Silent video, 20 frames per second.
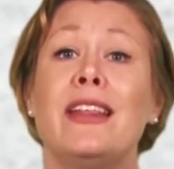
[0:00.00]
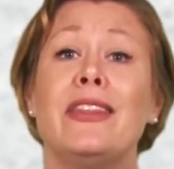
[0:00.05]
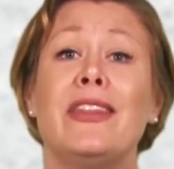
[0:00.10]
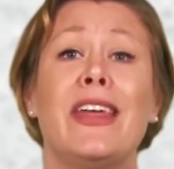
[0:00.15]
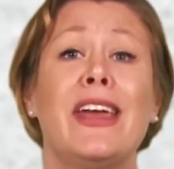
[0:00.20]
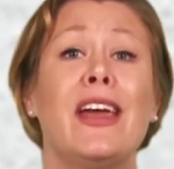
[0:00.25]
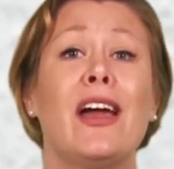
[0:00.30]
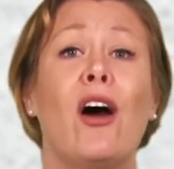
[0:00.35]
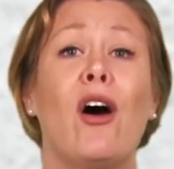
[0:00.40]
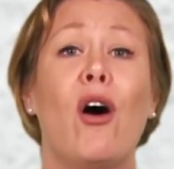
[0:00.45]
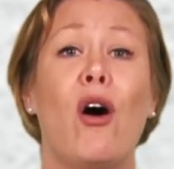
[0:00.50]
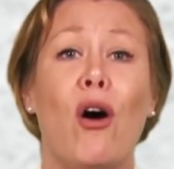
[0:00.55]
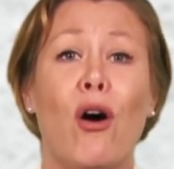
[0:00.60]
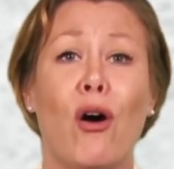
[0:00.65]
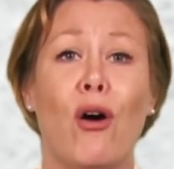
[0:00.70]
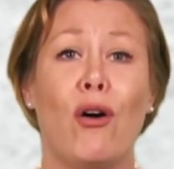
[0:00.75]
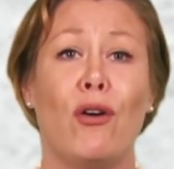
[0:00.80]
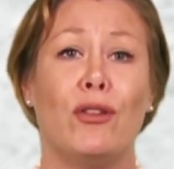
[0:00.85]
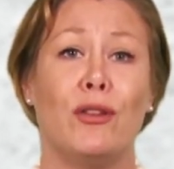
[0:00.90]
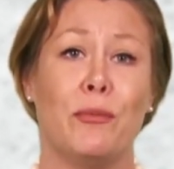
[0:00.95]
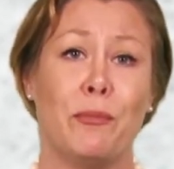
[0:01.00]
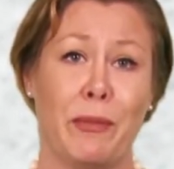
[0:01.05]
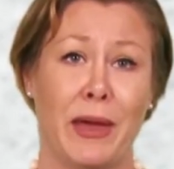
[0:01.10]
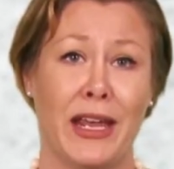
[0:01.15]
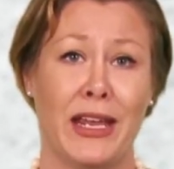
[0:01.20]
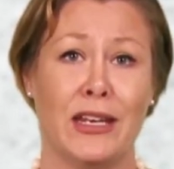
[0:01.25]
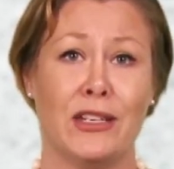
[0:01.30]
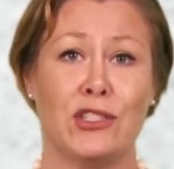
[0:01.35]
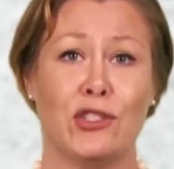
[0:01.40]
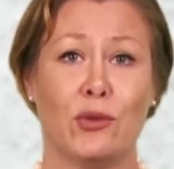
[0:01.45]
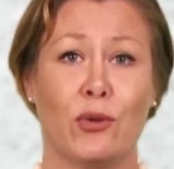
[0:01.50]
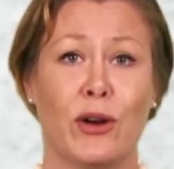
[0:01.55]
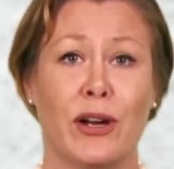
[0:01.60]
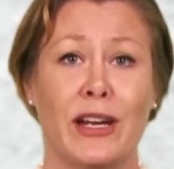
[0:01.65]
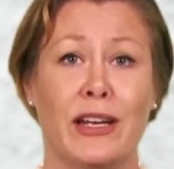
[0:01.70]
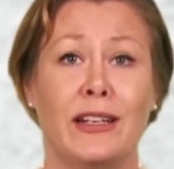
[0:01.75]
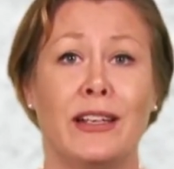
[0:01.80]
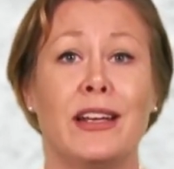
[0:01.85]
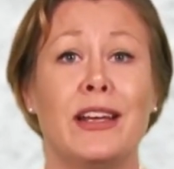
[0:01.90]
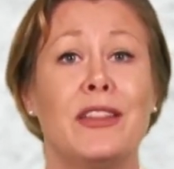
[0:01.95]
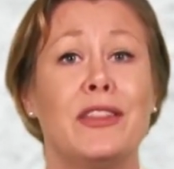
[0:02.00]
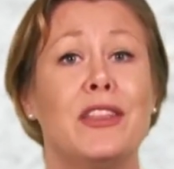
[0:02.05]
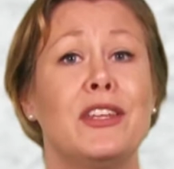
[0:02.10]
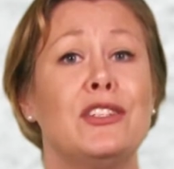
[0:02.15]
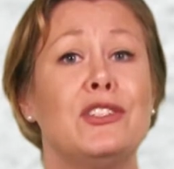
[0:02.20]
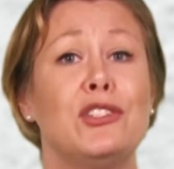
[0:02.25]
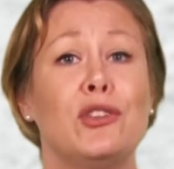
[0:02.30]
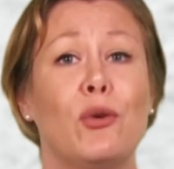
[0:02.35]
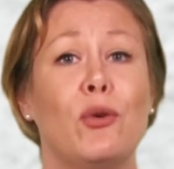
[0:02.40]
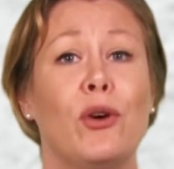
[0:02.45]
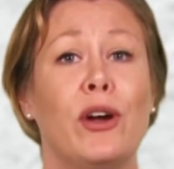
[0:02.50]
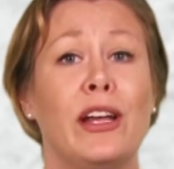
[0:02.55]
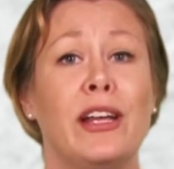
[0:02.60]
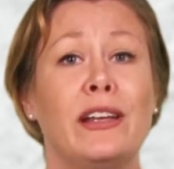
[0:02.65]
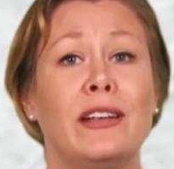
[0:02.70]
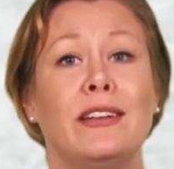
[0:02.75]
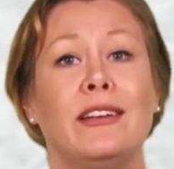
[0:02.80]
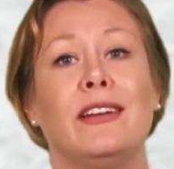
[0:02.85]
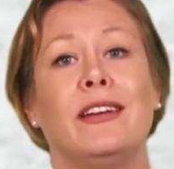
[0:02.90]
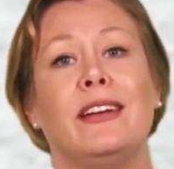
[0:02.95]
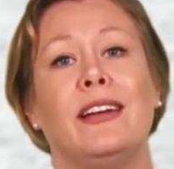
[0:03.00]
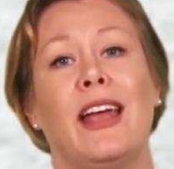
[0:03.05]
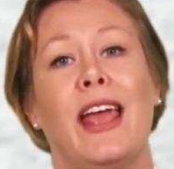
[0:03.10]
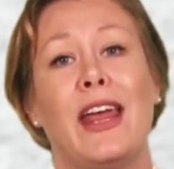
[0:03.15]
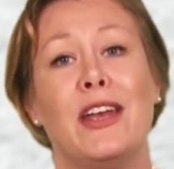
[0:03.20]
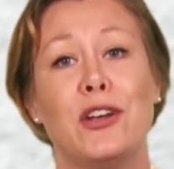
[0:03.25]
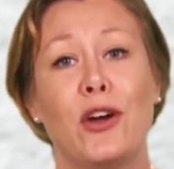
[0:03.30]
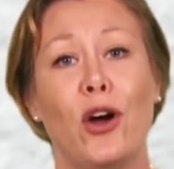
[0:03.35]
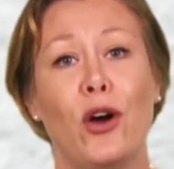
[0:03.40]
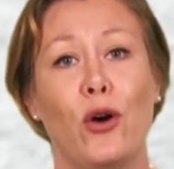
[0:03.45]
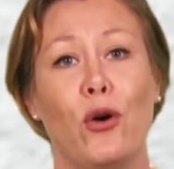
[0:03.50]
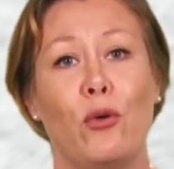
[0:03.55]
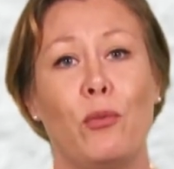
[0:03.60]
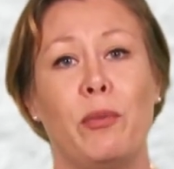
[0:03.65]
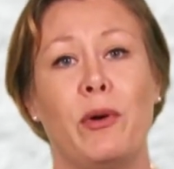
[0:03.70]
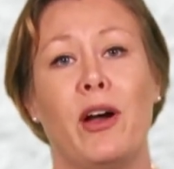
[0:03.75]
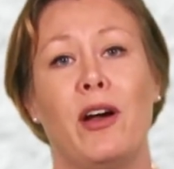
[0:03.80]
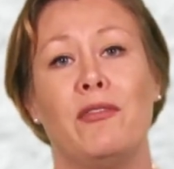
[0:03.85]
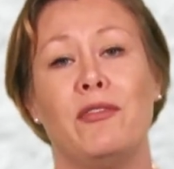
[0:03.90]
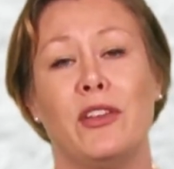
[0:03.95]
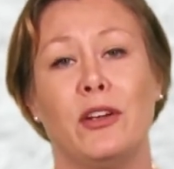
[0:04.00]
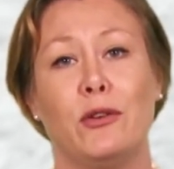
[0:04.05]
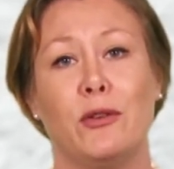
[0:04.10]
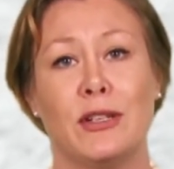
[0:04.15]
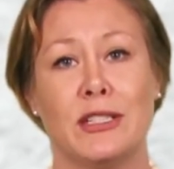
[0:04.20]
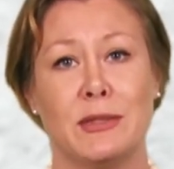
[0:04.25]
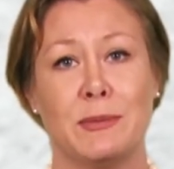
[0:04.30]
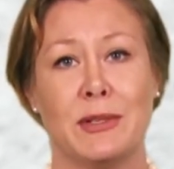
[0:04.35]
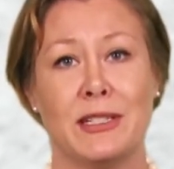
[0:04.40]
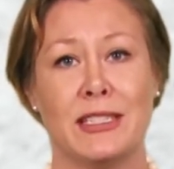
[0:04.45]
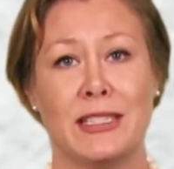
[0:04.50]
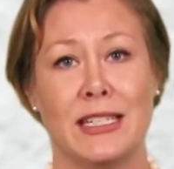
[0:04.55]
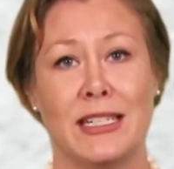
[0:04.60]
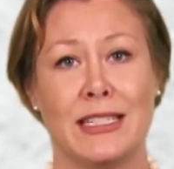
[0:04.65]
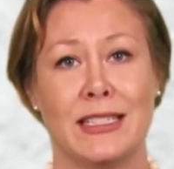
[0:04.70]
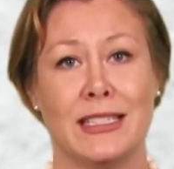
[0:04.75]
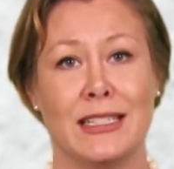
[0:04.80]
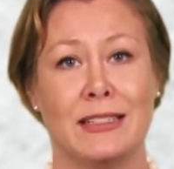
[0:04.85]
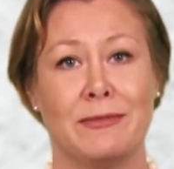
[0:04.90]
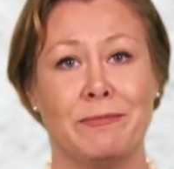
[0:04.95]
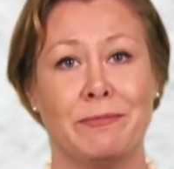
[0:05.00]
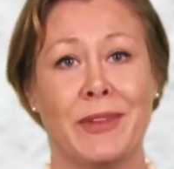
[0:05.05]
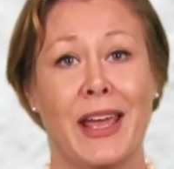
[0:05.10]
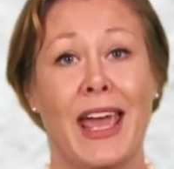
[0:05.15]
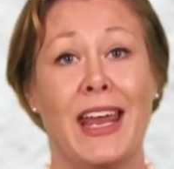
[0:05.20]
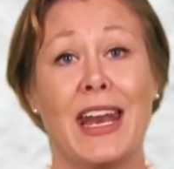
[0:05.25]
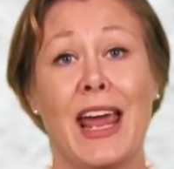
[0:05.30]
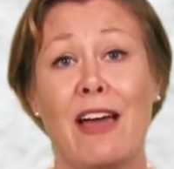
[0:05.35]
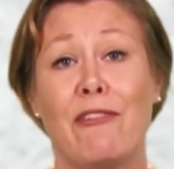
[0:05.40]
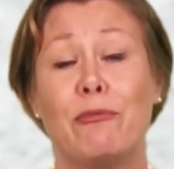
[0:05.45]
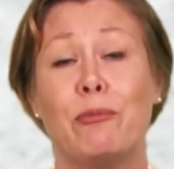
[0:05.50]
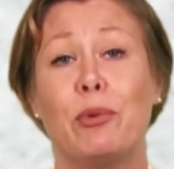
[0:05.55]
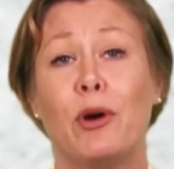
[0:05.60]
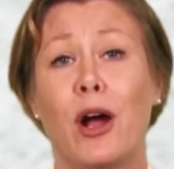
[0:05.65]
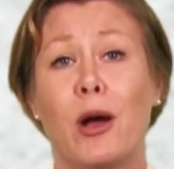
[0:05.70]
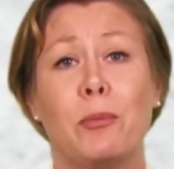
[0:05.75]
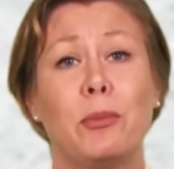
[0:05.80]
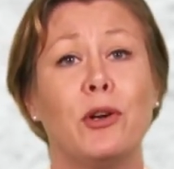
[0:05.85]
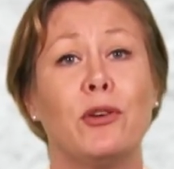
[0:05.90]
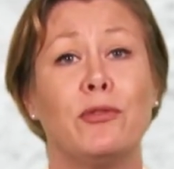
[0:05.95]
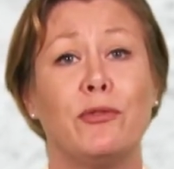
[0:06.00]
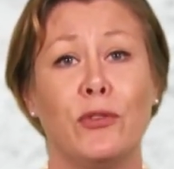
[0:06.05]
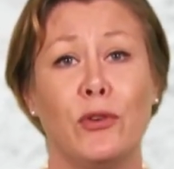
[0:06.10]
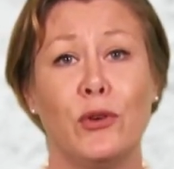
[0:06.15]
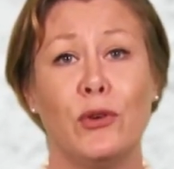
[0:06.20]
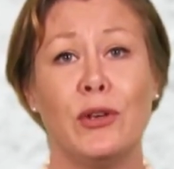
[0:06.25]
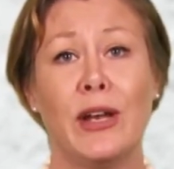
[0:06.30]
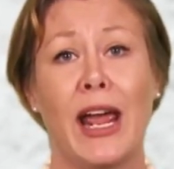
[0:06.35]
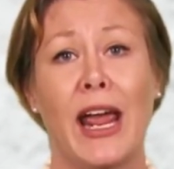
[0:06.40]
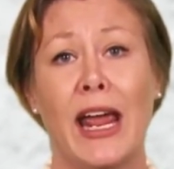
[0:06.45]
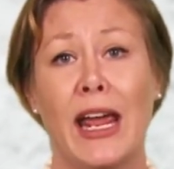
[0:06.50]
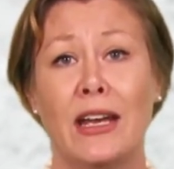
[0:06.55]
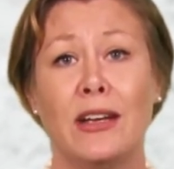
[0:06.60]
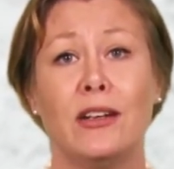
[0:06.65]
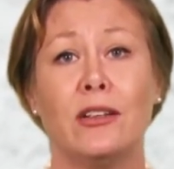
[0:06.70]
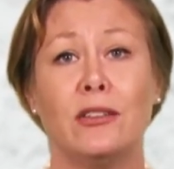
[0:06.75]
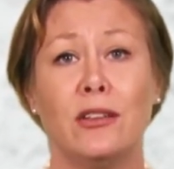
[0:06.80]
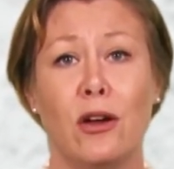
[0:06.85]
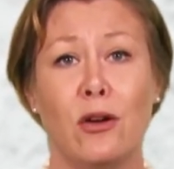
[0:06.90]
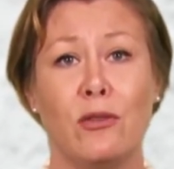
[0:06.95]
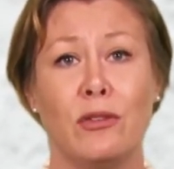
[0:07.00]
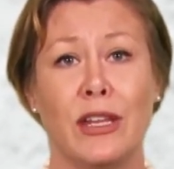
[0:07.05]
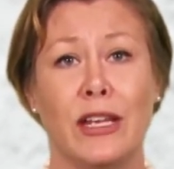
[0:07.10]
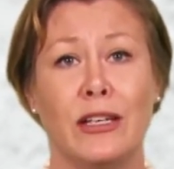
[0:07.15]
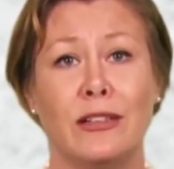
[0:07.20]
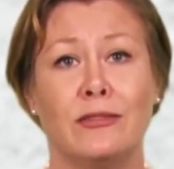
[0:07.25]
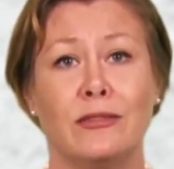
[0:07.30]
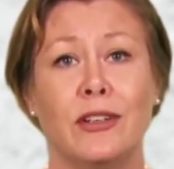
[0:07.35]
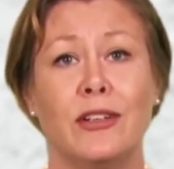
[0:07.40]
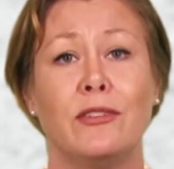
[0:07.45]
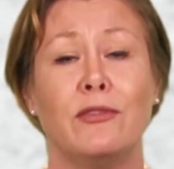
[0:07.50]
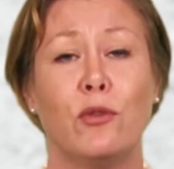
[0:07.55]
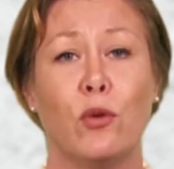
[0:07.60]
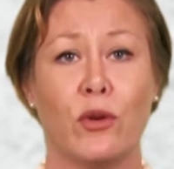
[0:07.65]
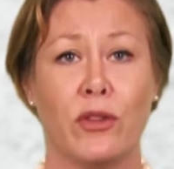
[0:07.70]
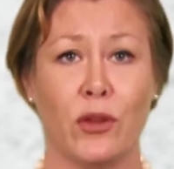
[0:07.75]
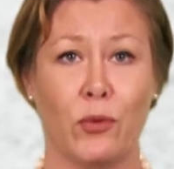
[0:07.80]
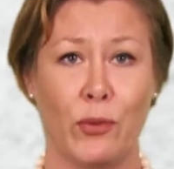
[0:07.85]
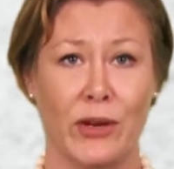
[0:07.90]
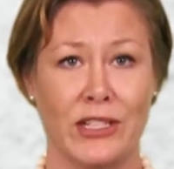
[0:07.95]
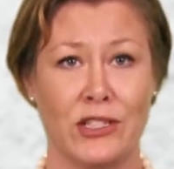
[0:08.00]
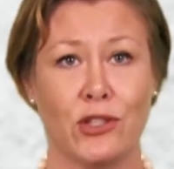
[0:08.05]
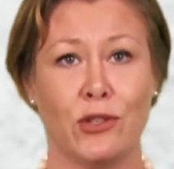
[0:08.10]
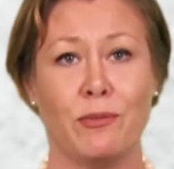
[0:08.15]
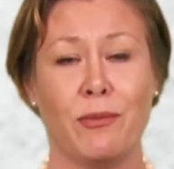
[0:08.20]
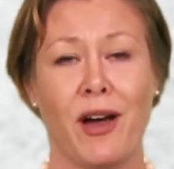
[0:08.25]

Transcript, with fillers: they all may enjoy the joy and hope of the Christmas season and have proper food and clothing for the winter